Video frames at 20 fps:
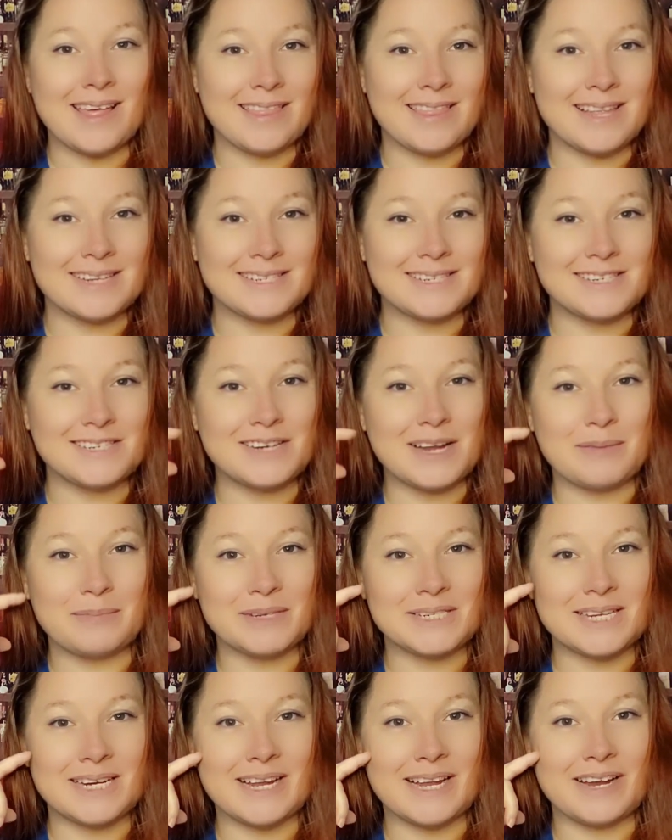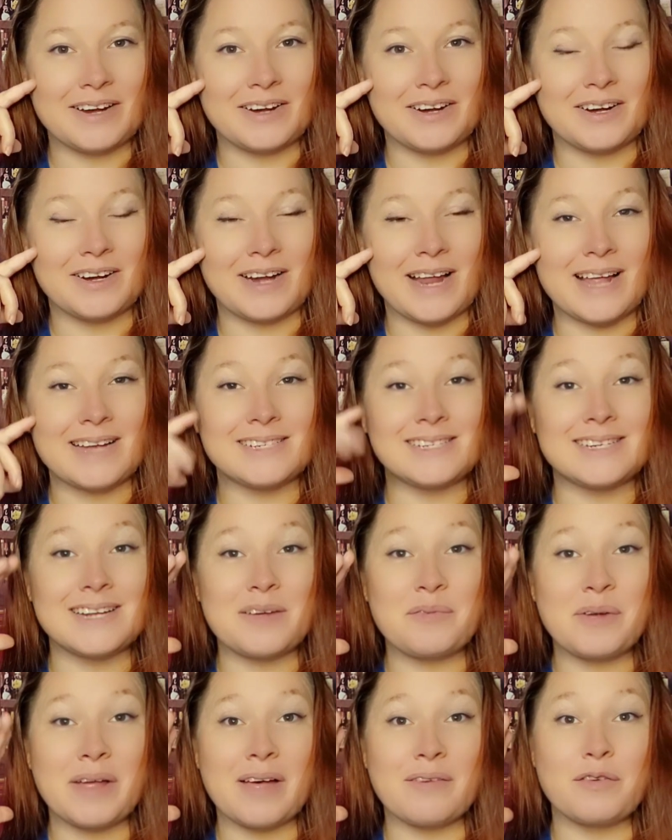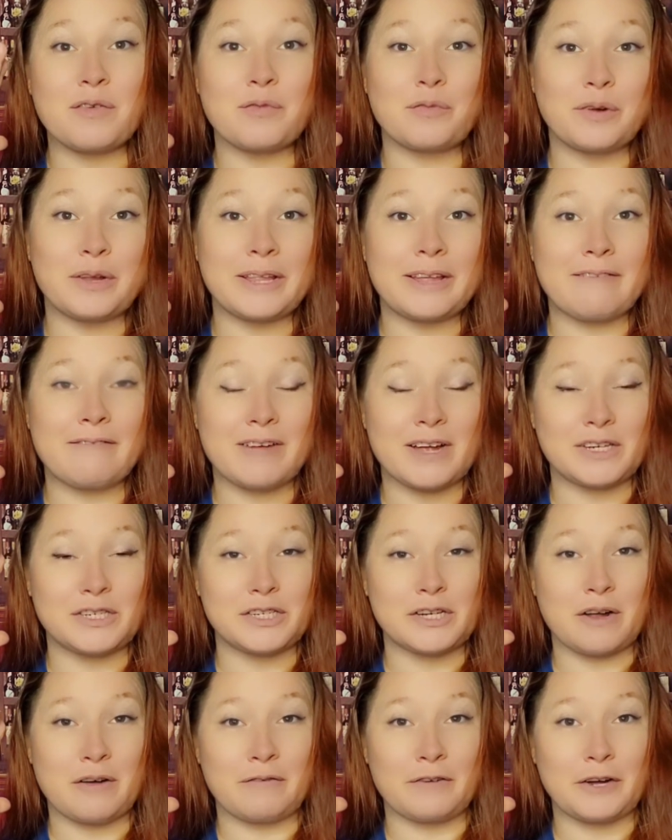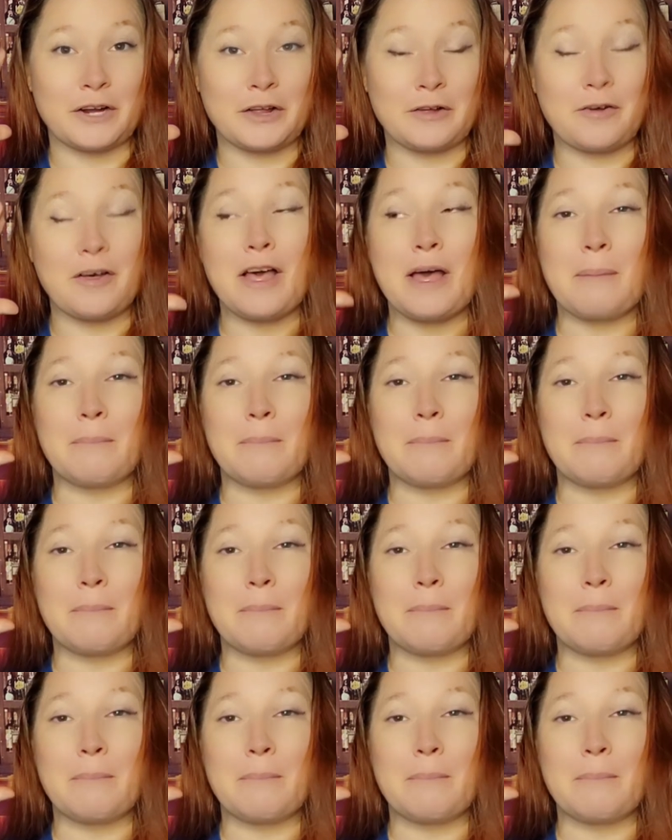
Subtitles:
This is Jameson here, and today we have a really fun show for you.